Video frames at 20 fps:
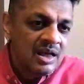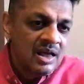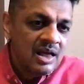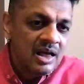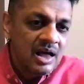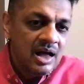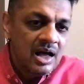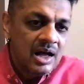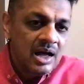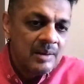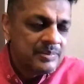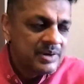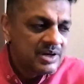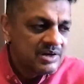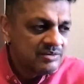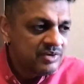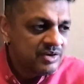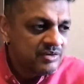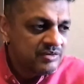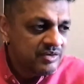
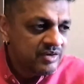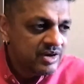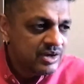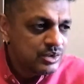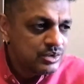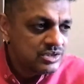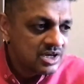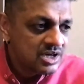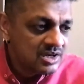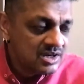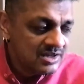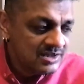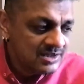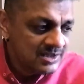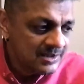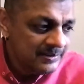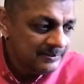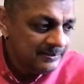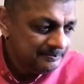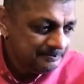But when we went to
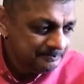Chakrata,